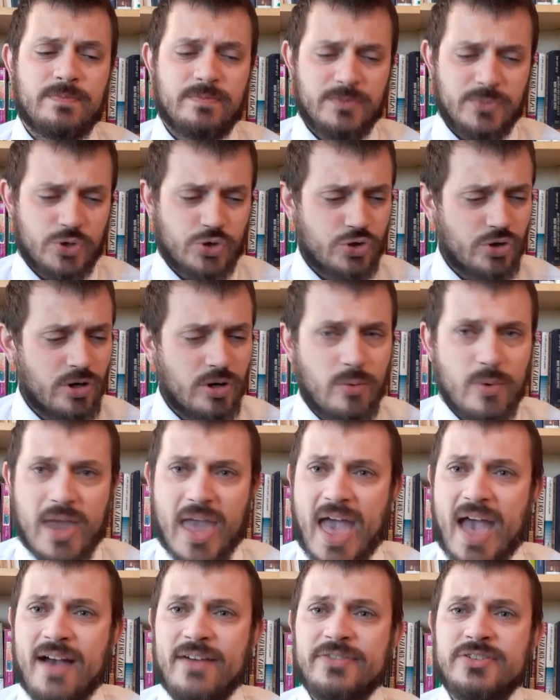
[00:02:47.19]
sure, we
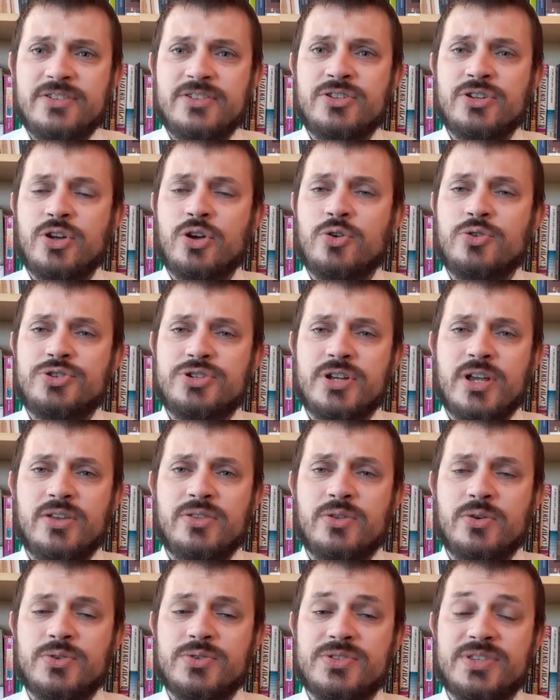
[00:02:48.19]
have to negotiate
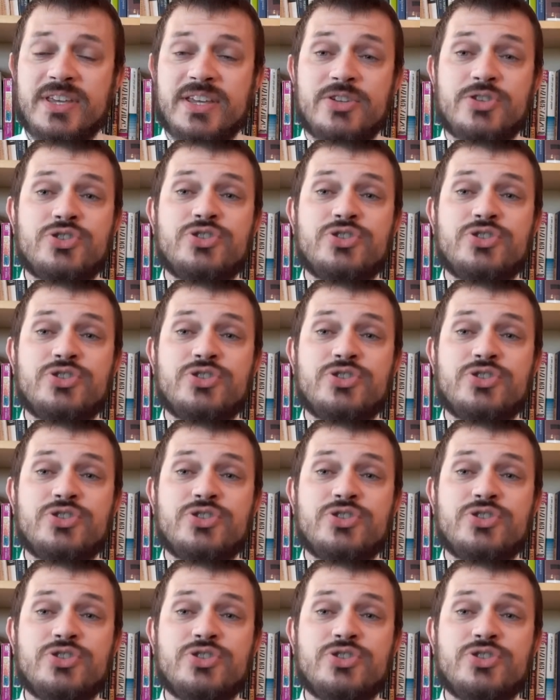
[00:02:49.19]
those things.